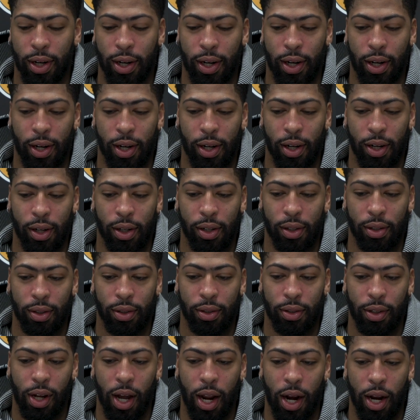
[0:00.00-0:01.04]
uh,
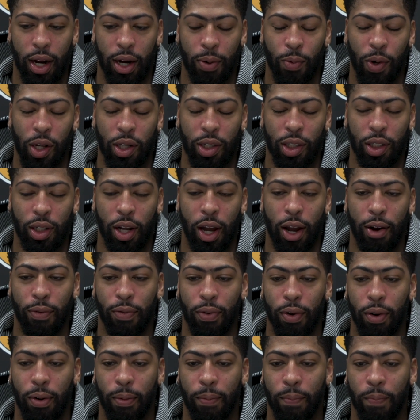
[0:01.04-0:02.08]
and it really just came
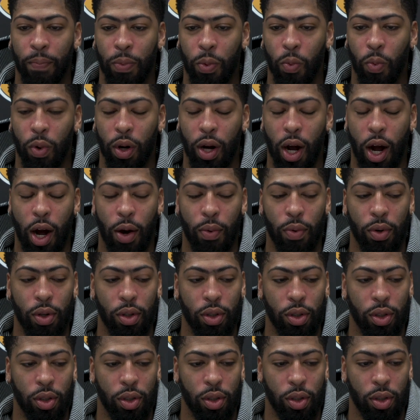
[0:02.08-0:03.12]
from when I
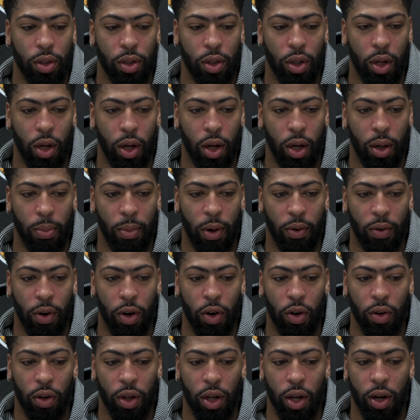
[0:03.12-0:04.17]
was um, my
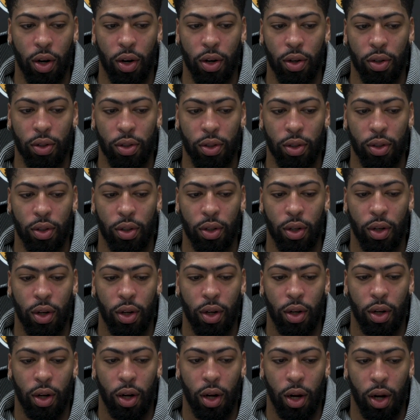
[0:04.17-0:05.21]
early years
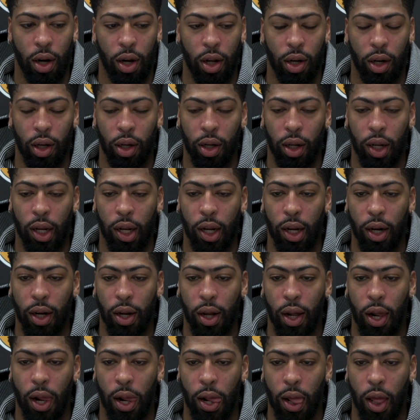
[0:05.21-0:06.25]
uh, in the league.
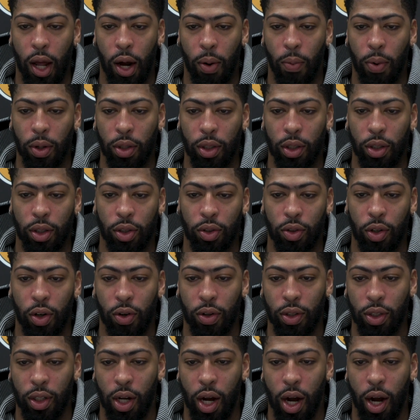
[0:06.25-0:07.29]
I wasn't the
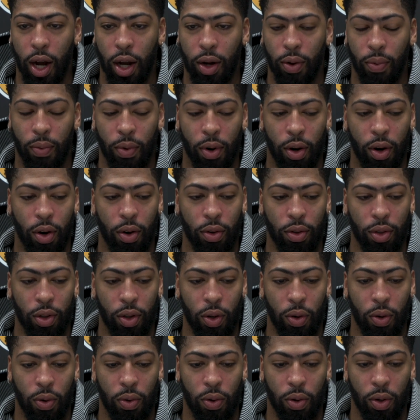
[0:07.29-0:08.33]
strongest guy in the world,
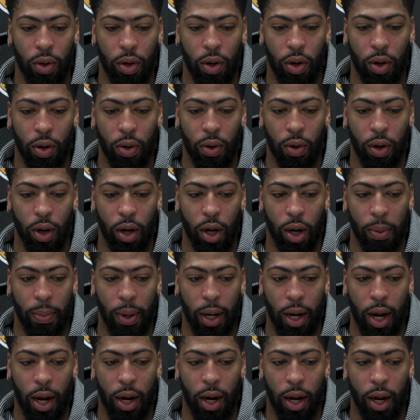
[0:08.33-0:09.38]
so you know, um,
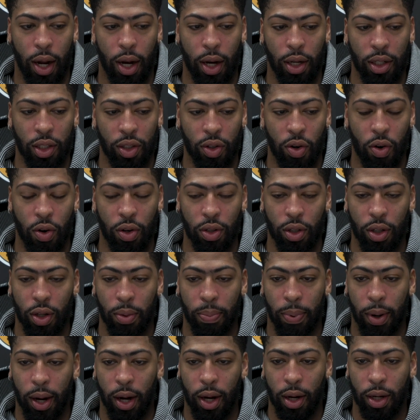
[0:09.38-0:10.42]
I kind of hated just going to the
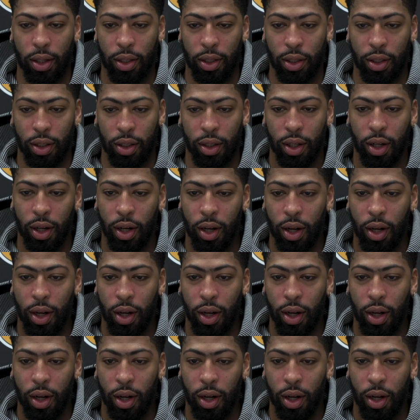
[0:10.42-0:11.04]
paint and just,